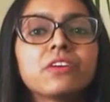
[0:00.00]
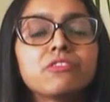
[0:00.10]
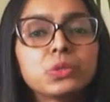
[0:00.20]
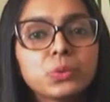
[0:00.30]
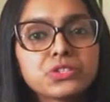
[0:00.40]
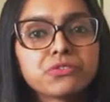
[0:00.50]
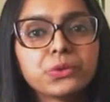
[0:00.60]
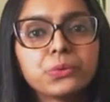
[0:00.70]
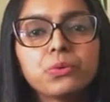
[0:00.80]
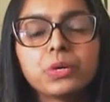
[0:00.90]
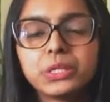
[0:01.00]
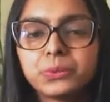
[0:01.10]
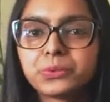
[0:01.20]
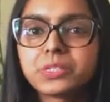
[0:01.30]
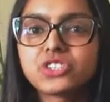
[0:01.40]
for those of you who are
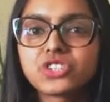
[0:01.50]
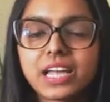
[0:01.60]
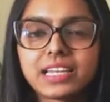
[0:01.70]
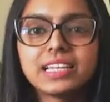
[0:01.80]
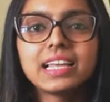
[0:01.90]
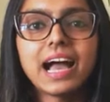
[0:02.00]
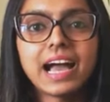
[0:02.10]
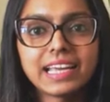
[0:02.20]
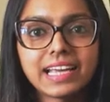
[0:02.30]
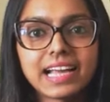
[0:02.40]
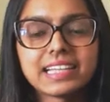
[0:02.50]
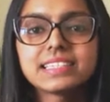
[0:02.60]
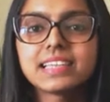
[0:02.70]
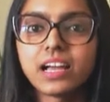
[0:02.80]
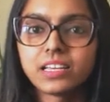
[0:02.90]
new to this channel, hi
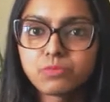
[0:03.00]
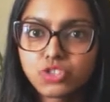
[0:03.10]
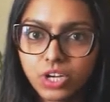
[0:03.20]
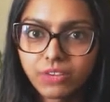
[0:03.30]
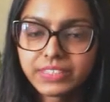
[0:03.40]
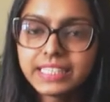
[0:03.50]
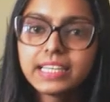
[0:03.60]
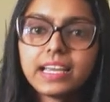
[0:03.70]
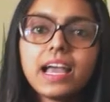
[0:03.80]
guys, I am Chavi.